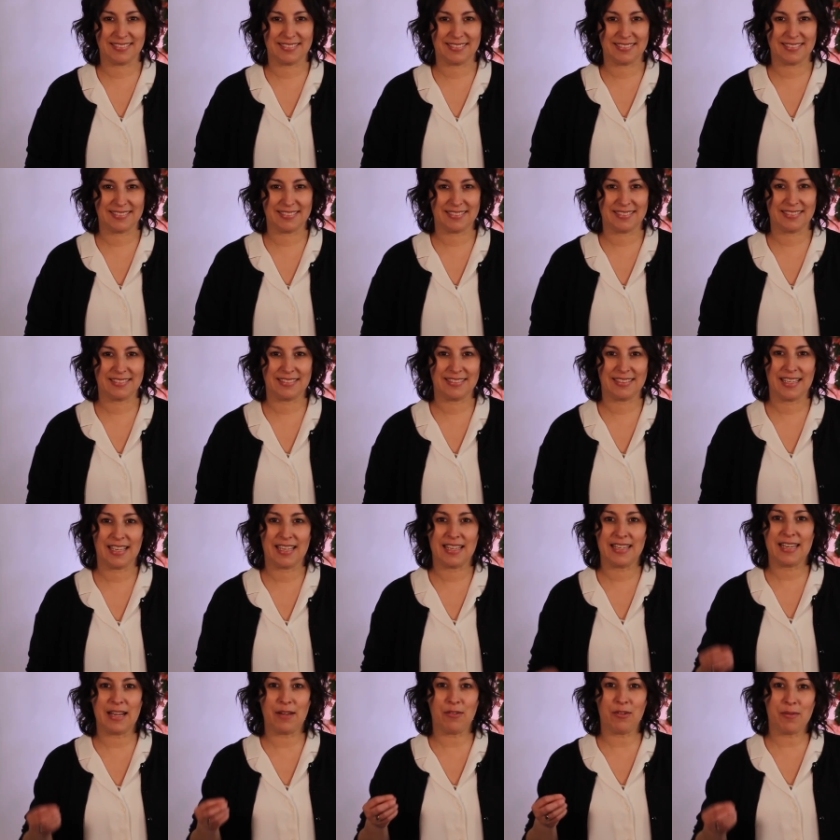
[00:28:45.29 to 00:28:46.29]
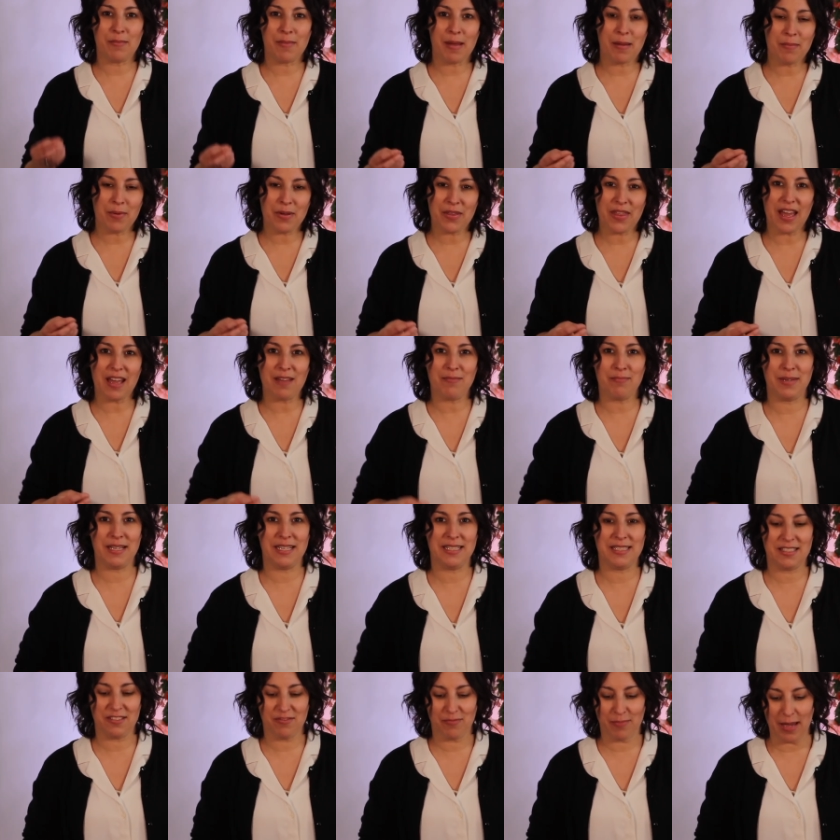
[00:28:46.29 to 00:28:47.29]
Amen. Now remember that
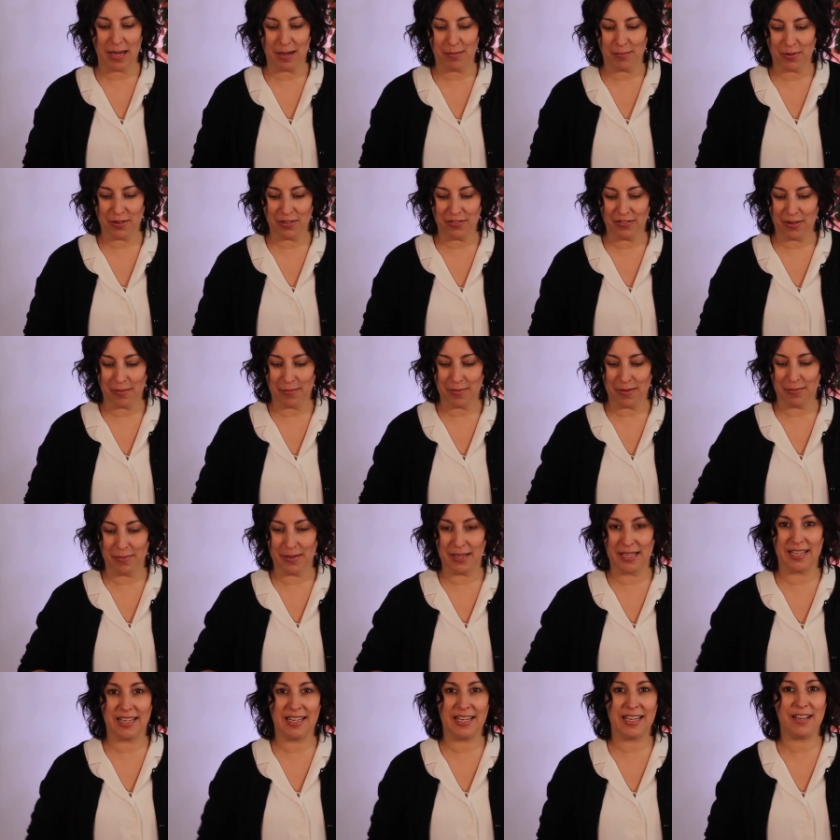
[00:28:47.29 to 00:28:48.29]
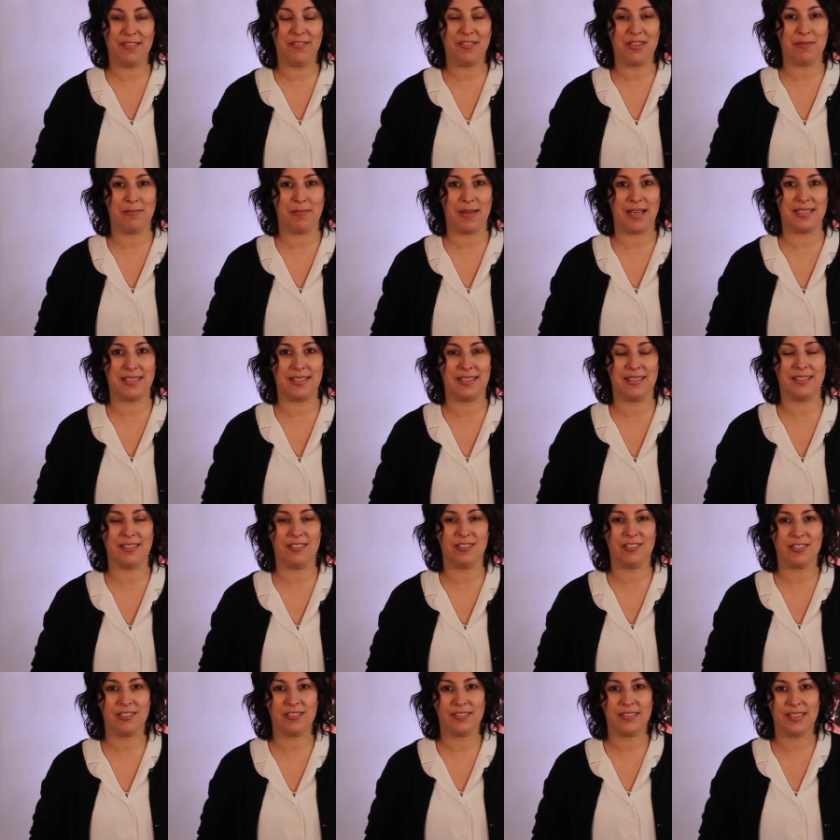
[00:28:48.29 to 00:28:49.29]
piece of paper from the beginning of the
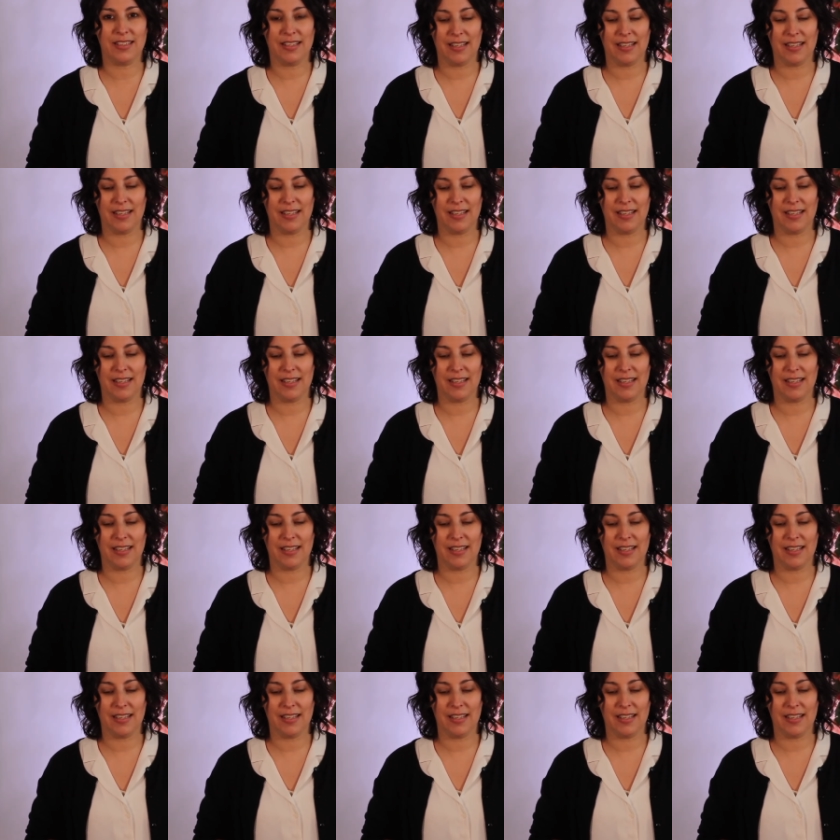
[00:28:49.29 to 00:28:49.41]
message.